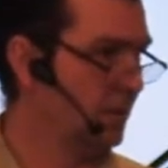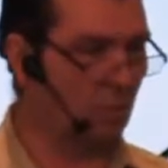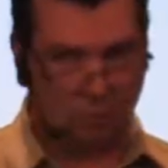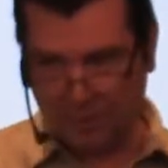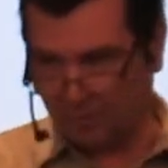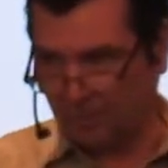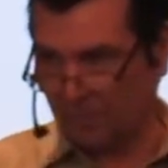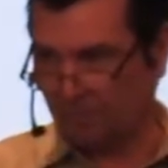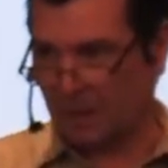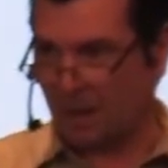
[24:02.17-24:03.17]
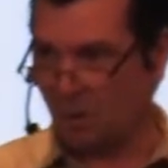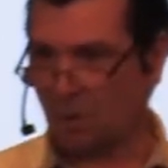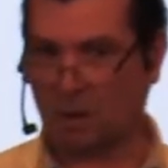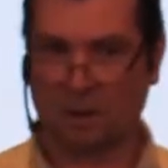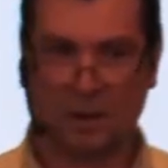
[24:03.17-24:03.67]
The only
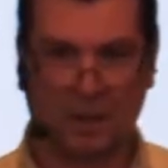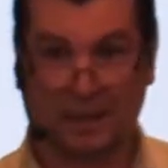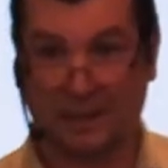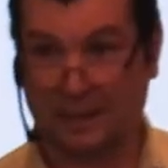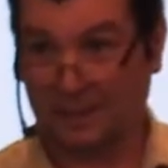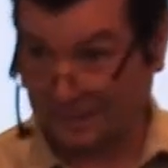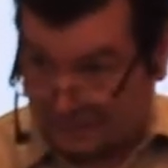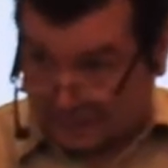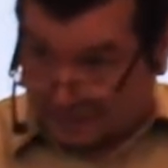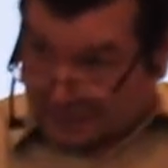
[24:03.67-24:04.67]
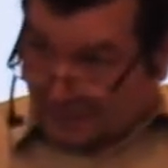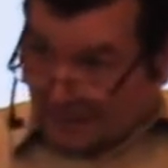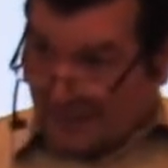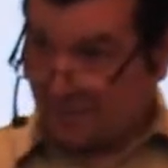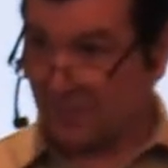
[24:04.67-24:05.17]
power under
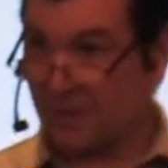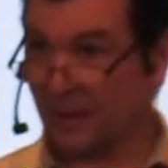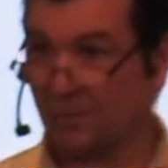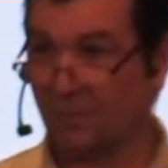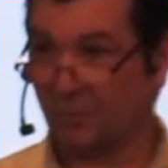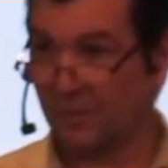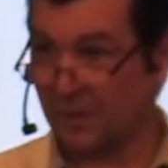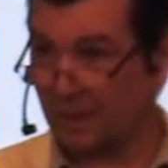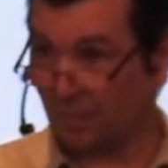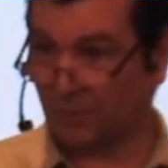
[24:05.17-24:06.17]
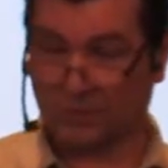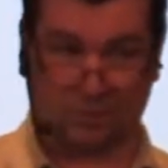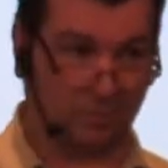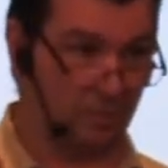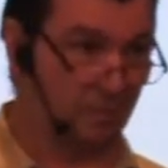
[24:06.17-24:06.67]
heaven that can free that
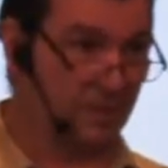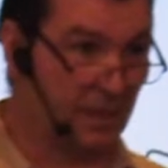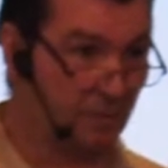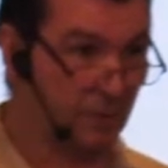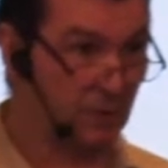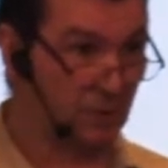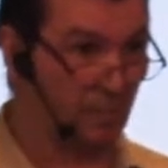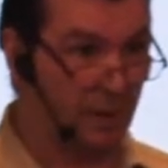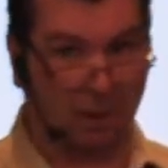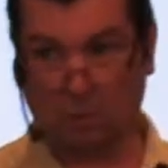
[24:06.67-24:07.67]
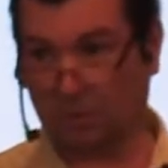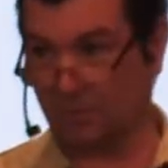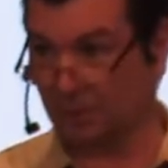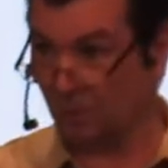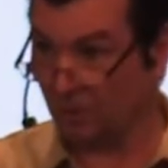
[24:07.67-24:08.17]
person from demons is the power
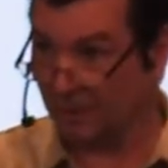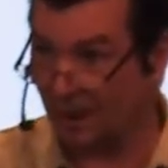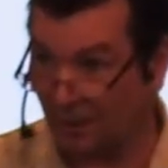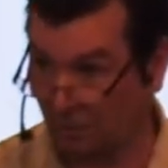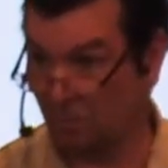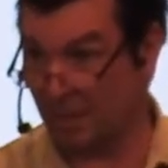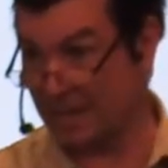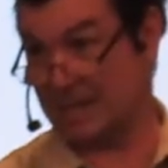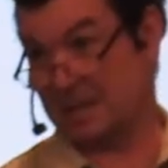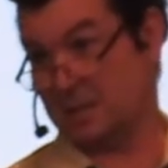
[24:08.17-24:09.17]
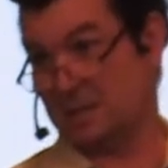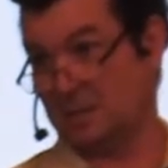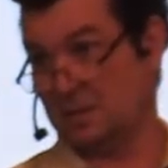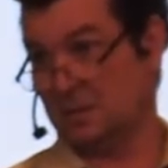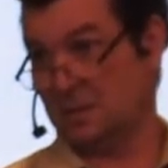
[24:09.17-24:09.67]
of the Lord God Almighty
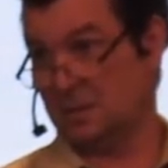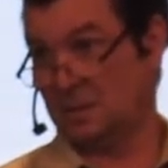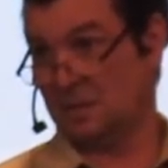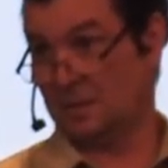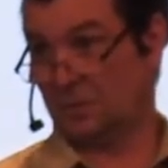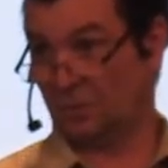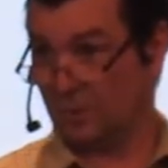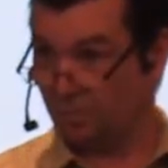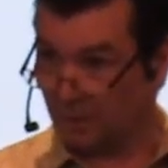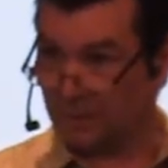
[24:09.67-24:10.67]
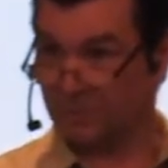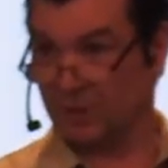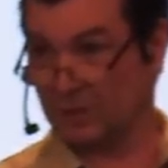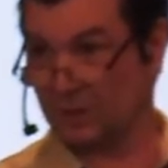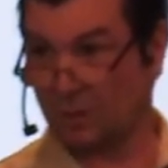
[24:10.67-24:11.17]
through the blood of
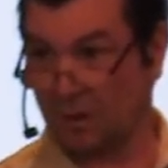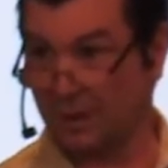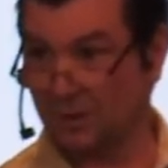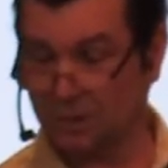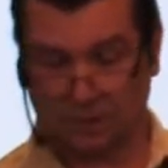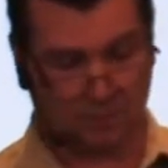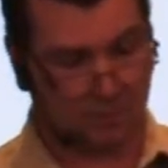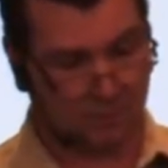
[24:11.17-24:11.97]
Jesus Christ.